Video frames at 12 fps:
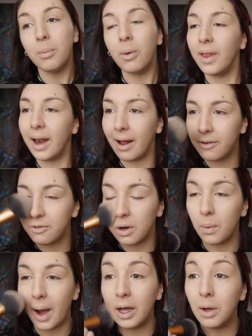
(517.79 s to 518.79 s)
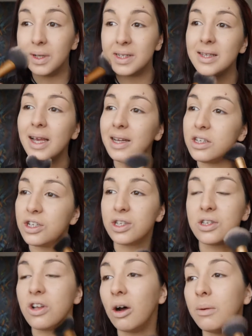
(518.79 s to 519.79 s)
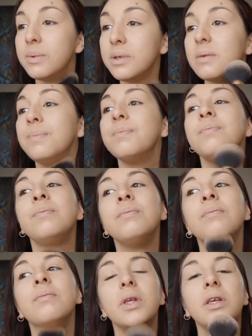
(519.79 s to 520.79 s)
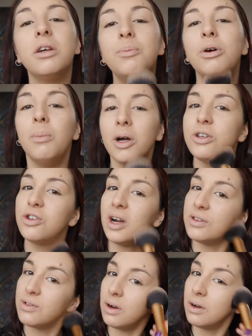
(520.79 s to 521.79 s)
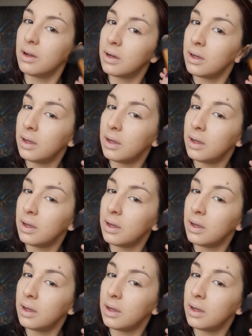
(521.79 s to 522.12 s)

But then after a while, once the itch has stopped, you can put moisturiser on.